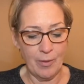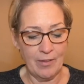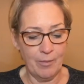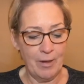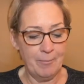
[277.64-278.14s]

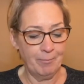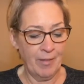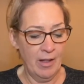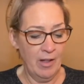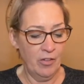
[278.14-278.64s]
recipe.
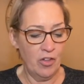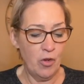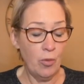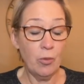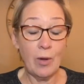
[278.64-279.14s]
So
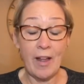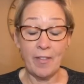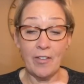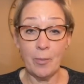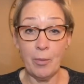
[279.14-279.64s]
you, at
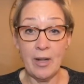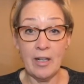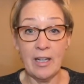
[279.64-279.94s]
this point,